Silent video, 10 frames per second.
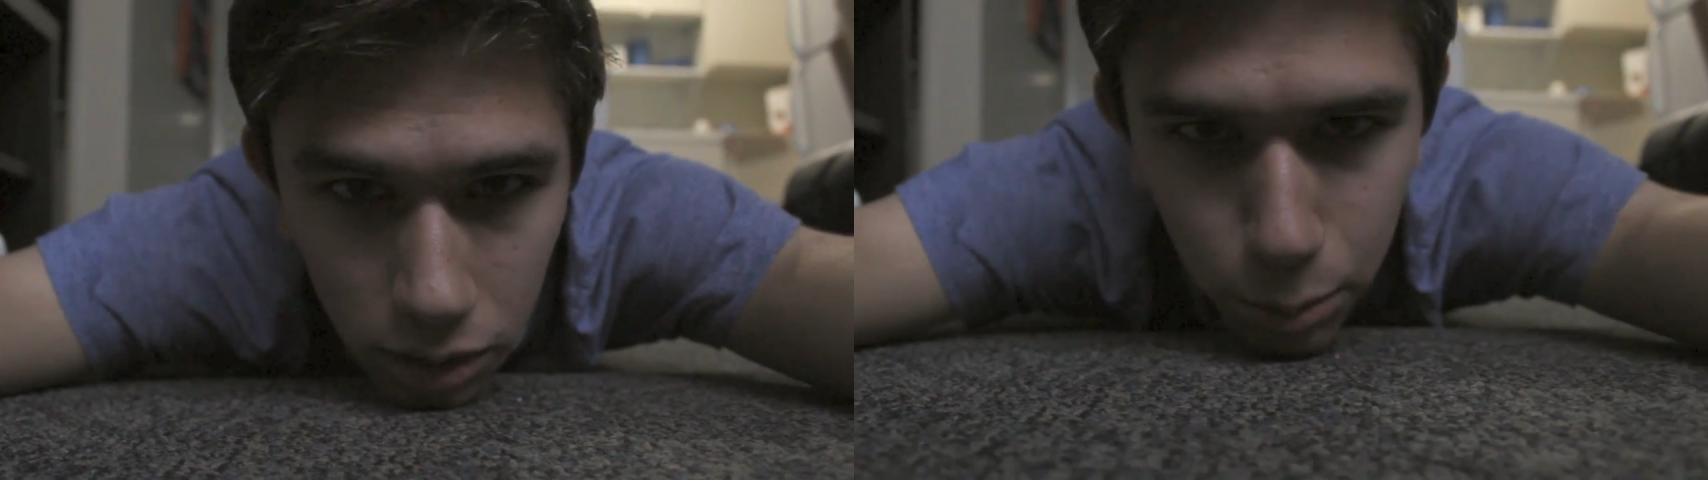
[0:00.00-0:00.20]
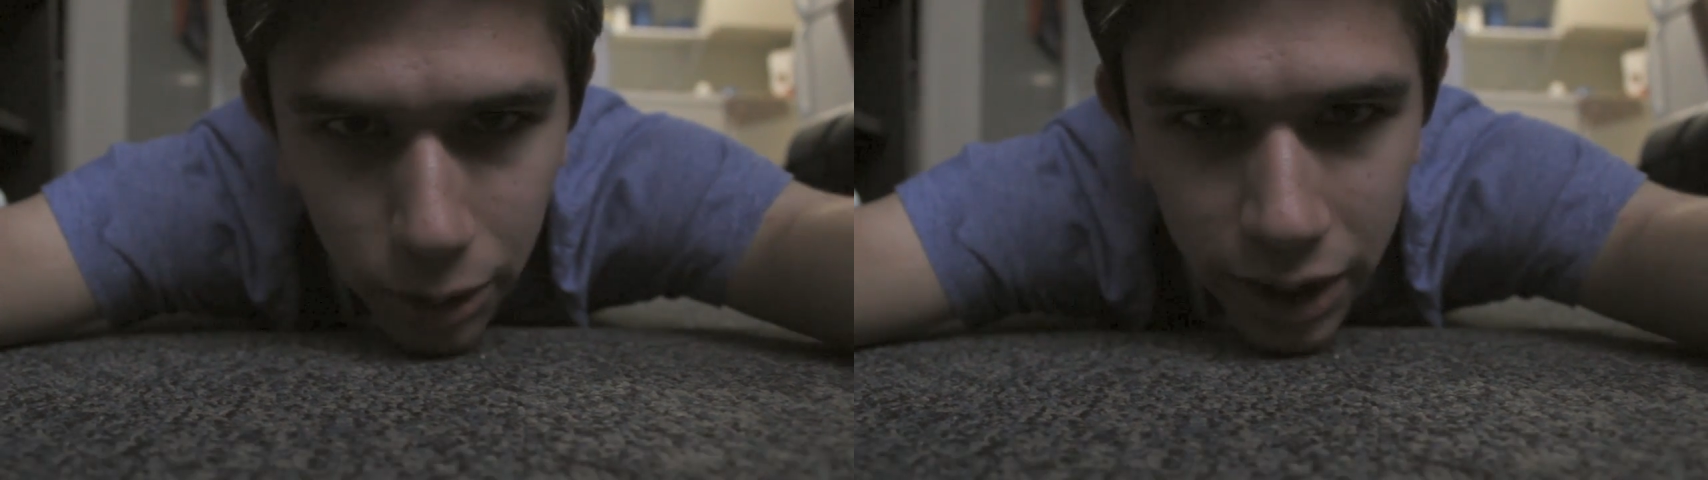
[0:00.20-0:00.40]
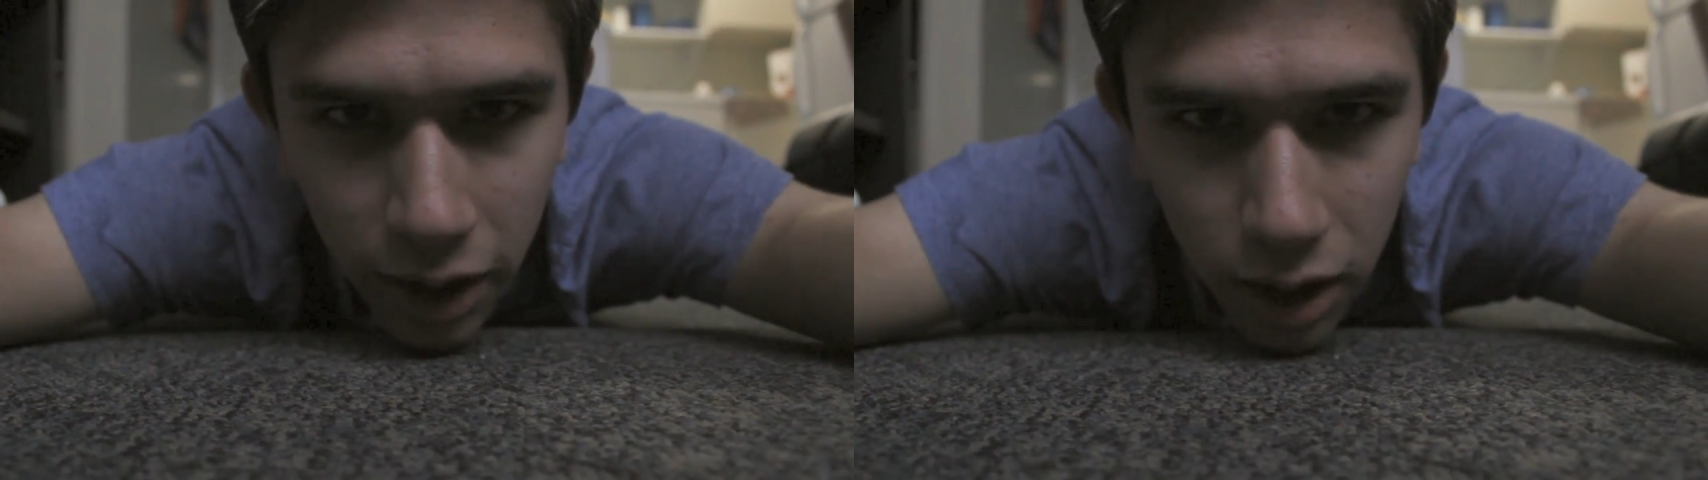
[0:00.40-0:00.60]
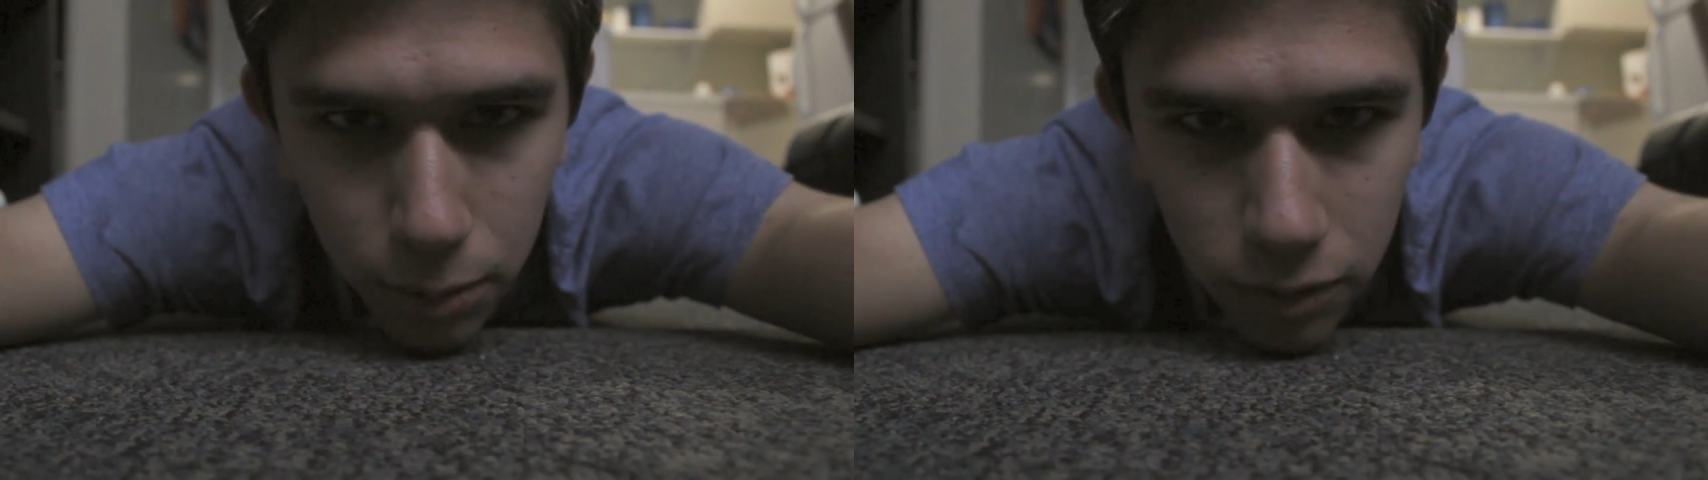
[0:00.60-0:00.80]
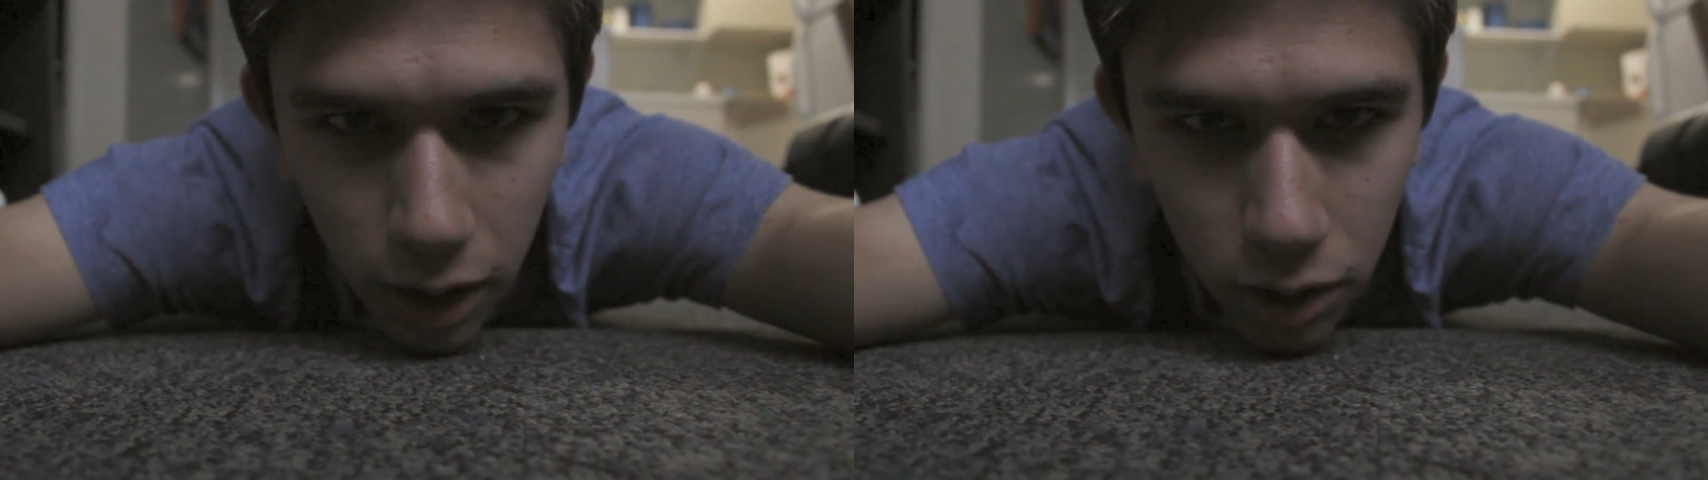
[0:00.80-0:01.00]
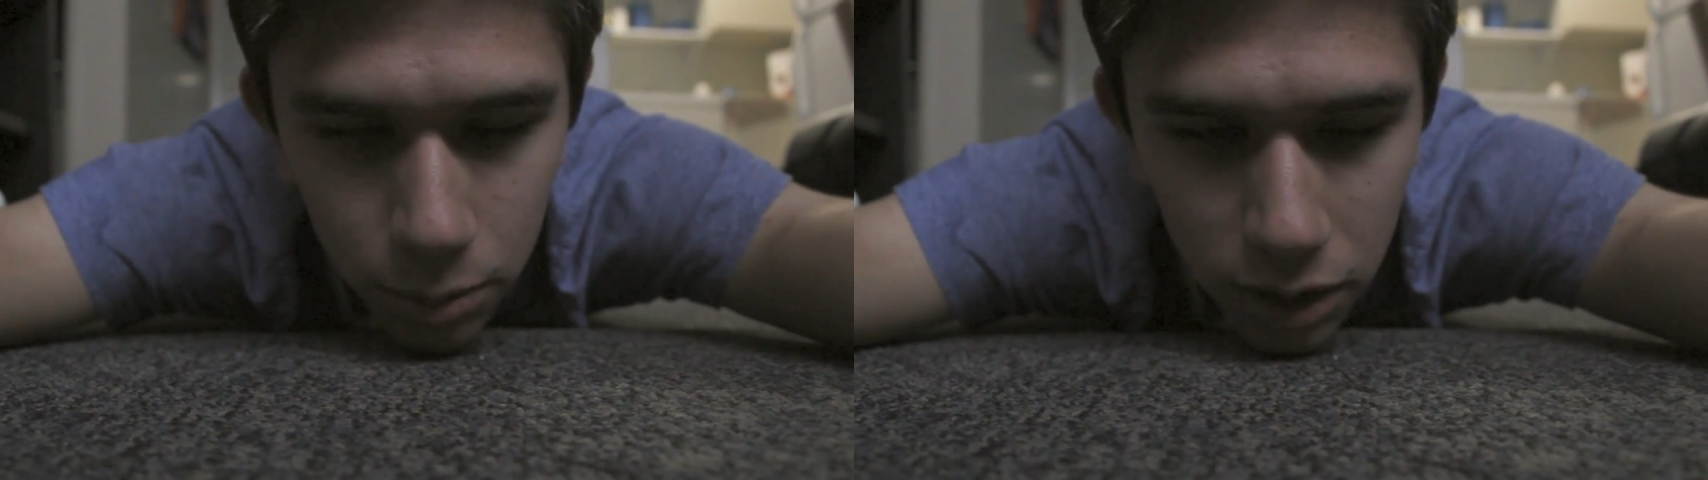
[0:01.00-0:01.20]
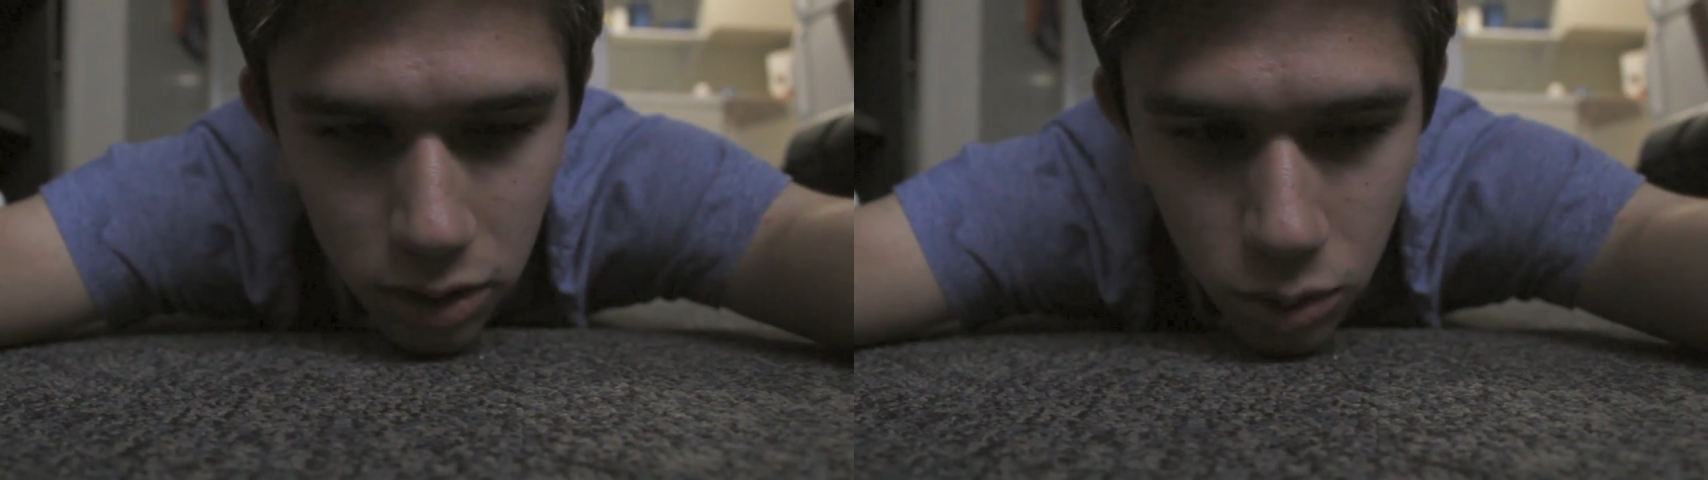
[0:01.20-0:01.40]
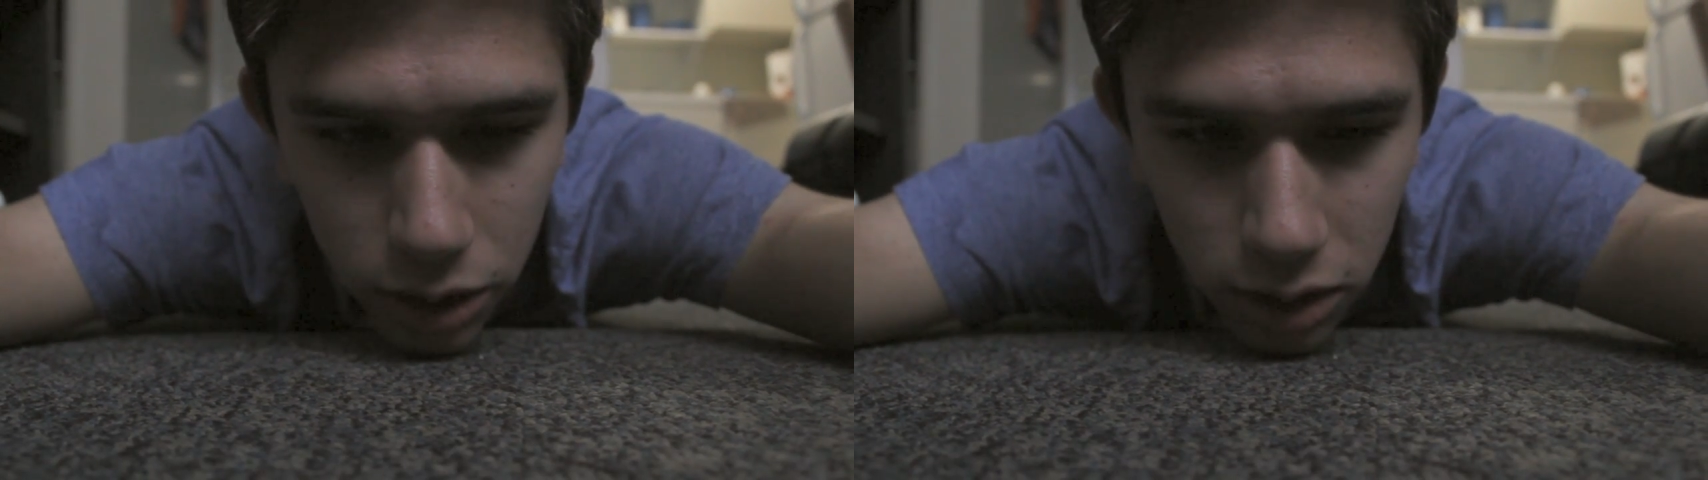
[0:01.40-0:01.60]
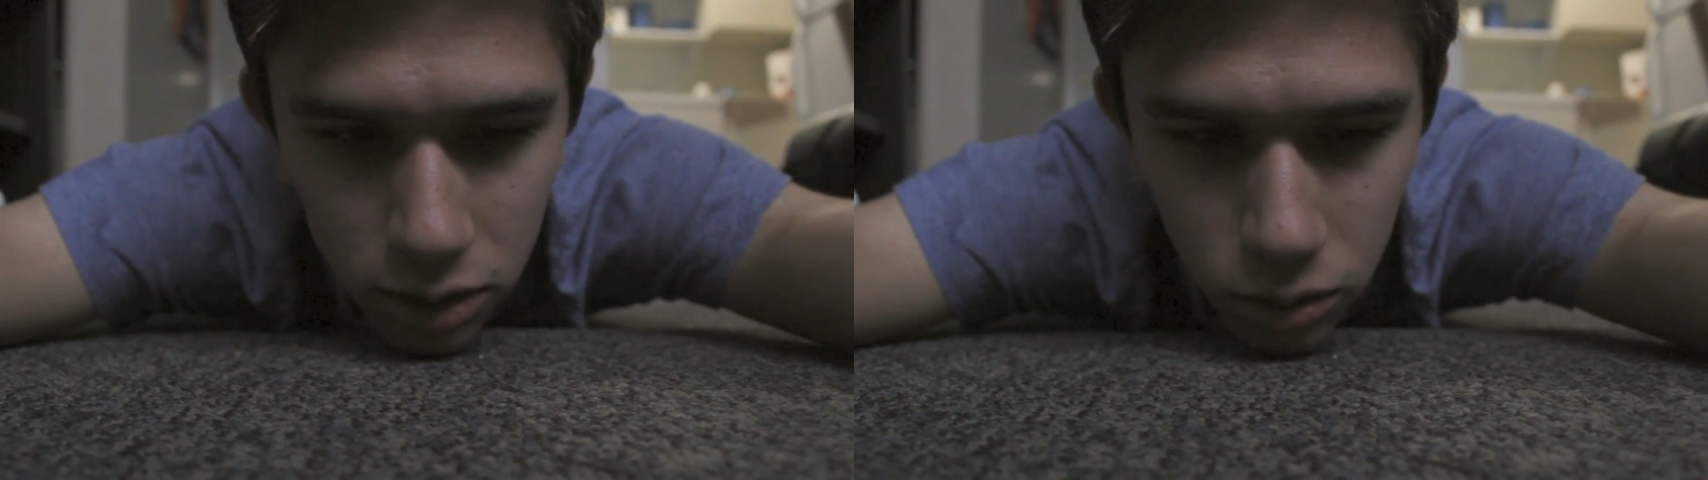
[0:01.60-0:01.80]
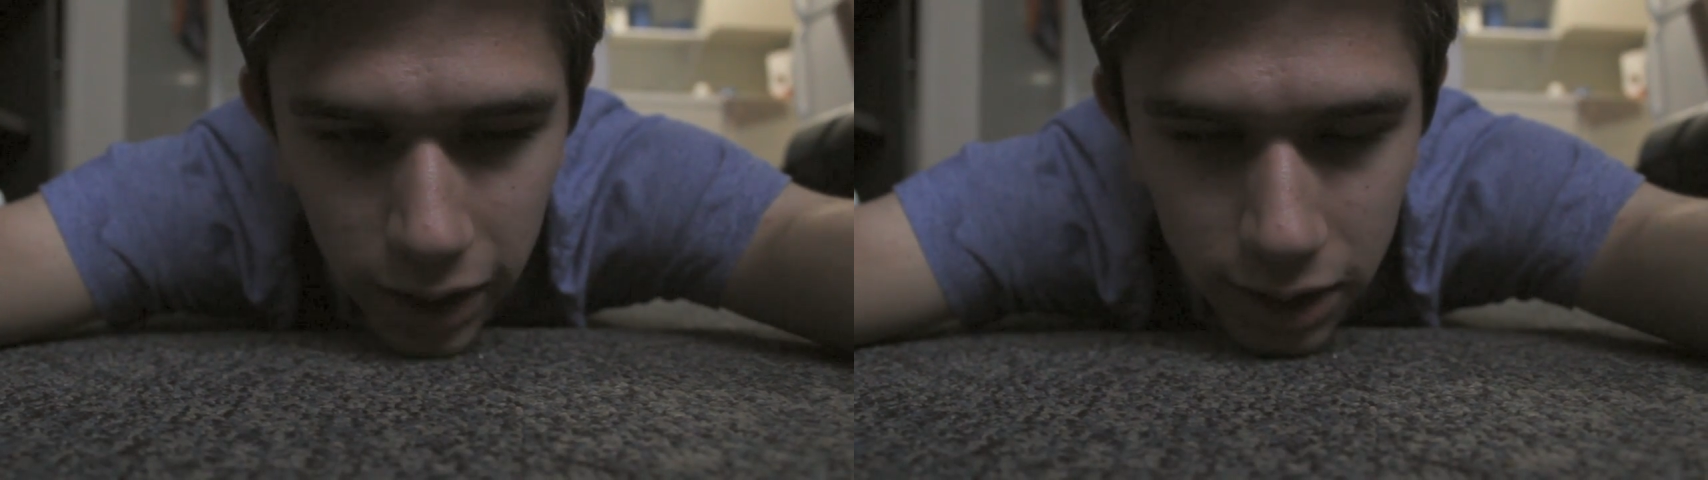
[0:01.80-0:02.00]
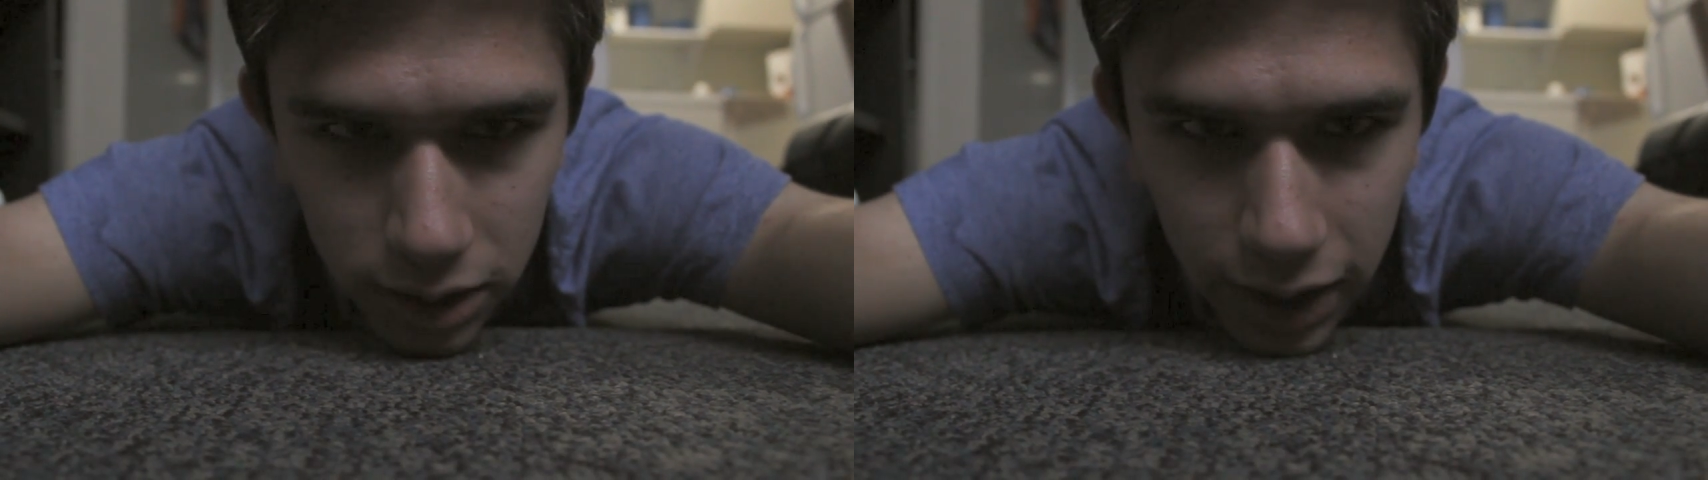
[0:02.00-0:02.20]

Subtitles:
Marina Hudup followed me on Twitter directly